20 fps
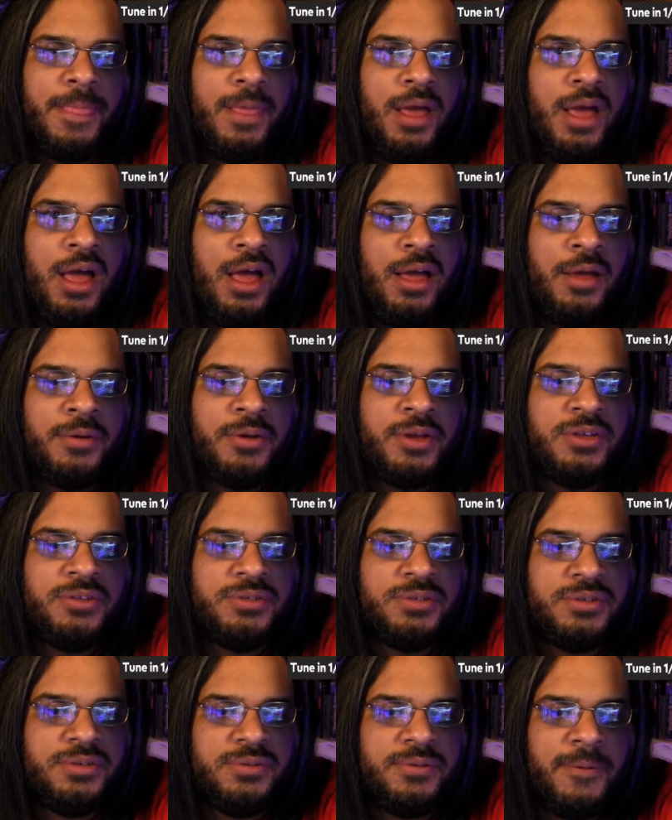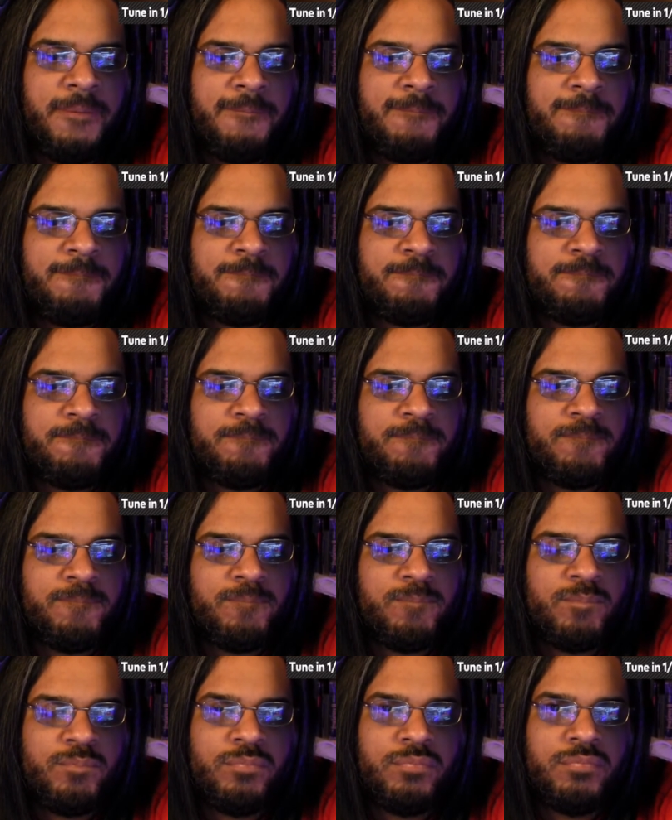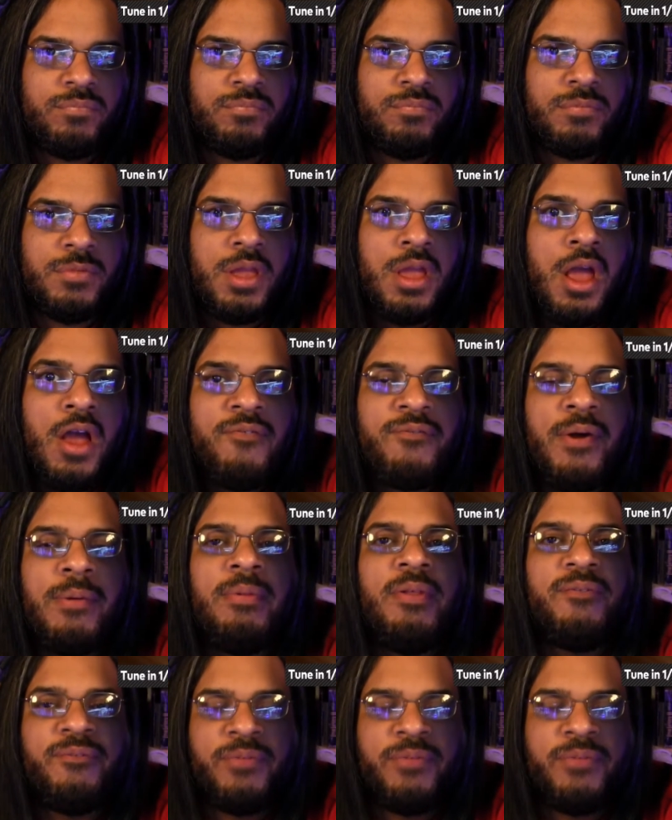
No, he said. What do you mean for the first pass?